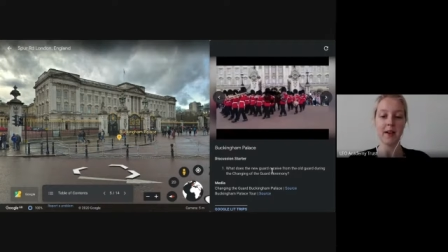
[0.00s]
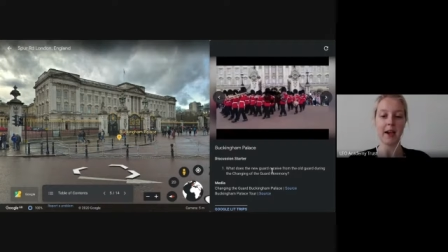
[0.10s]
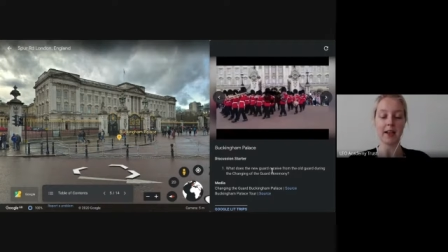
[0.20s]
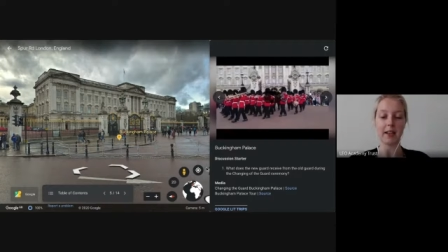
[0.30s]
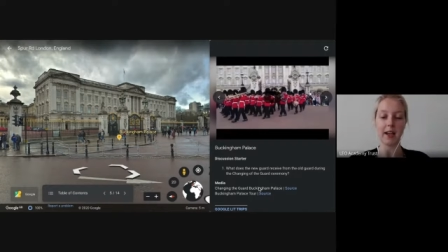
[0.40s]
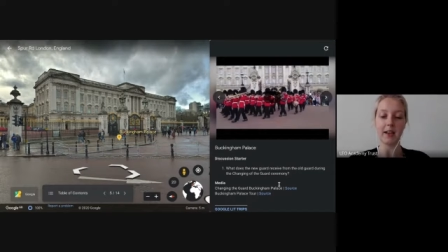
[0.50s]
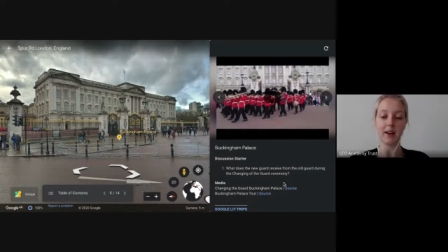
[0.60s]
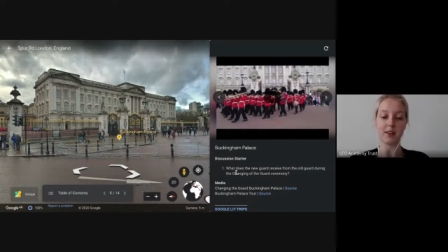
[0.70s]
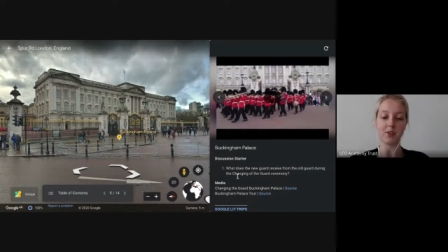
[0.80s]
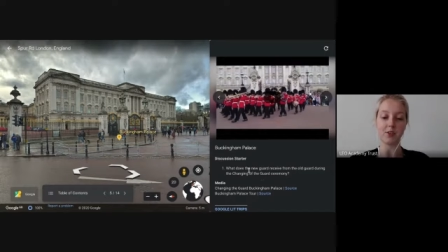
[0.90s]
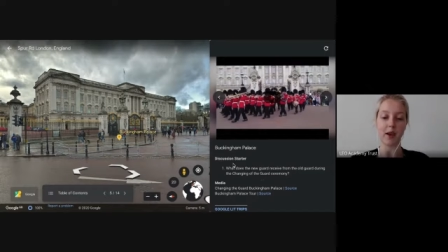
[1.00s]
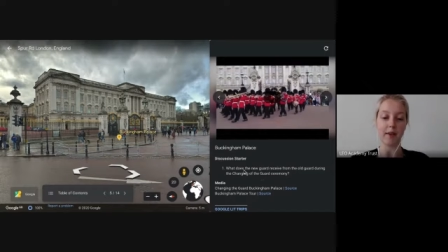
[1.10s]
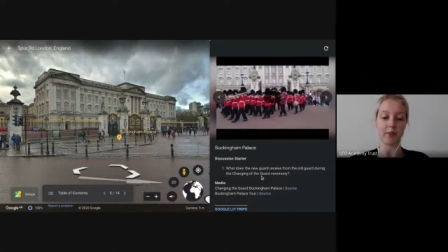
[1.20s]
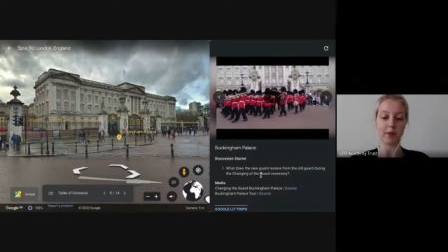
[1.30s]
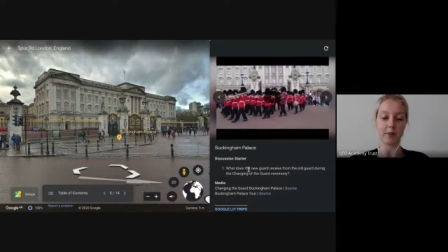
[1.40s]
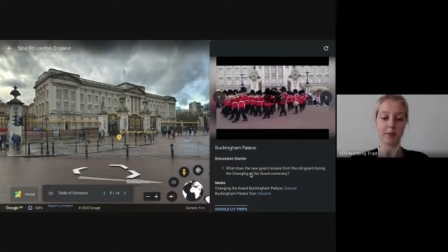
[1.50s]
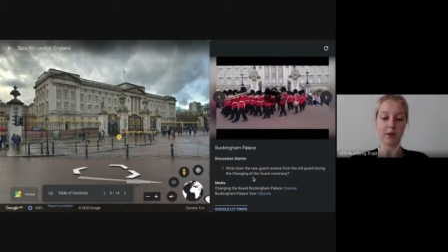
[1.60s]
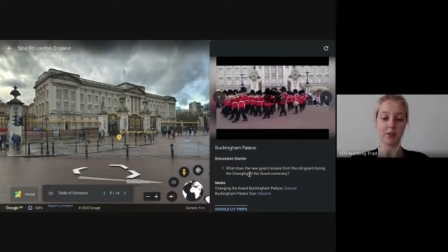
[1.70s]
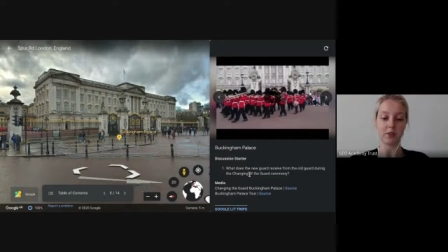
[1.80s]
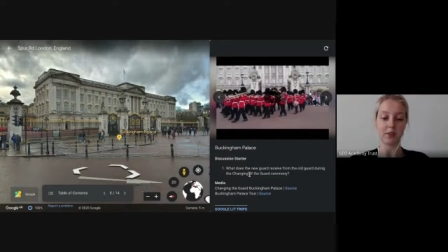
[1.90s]
And again, I do have those
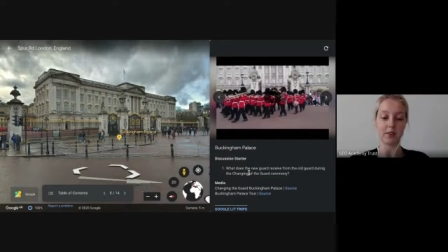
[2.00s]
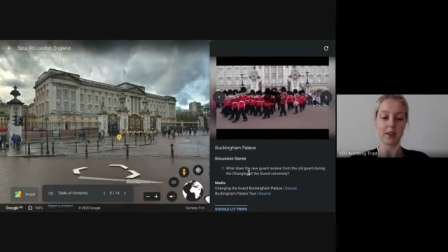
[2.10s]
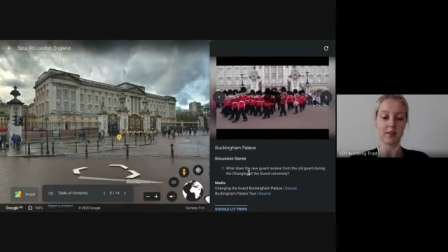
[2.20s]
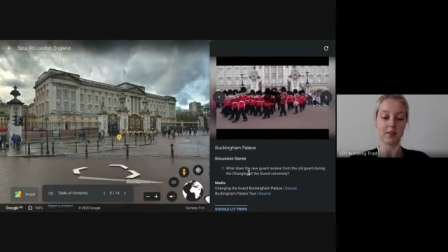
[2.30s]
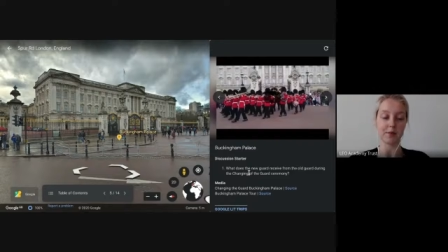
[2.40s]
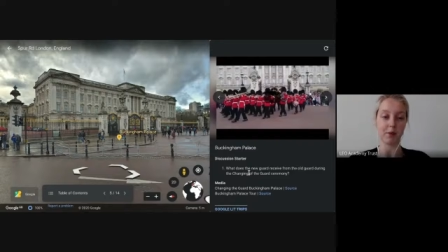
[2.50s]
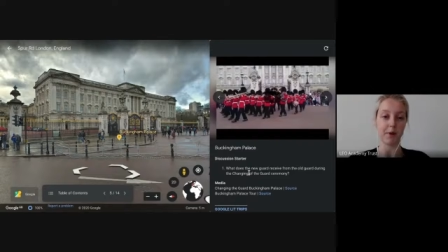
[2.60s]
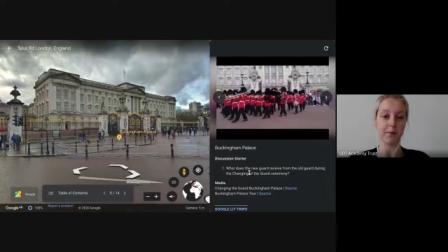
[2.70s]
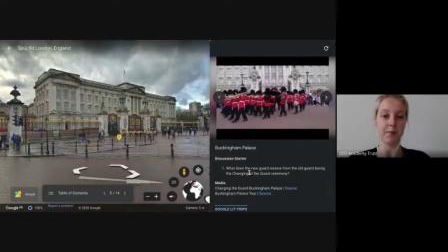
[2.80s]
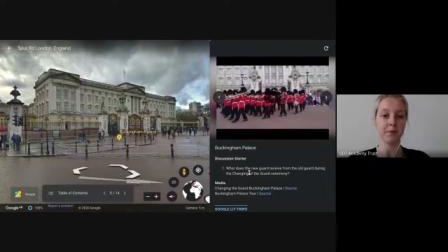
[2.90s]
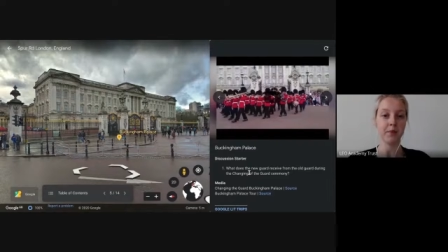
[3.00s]
questions there as well.